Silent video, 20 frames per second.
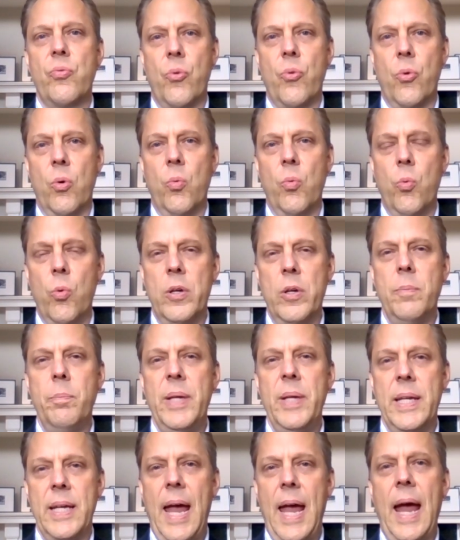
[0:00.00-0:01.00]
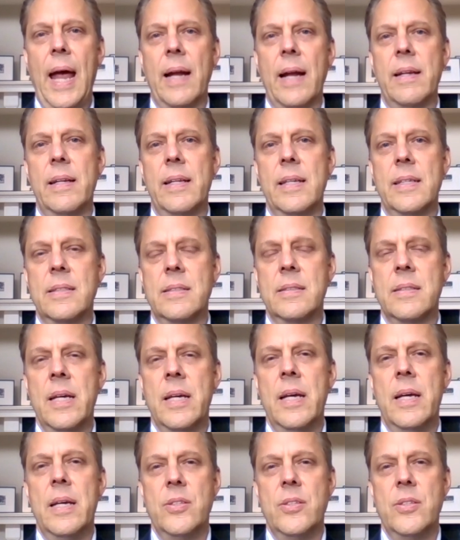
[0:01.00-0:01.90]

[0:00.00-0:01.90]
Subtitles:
for would-be candidates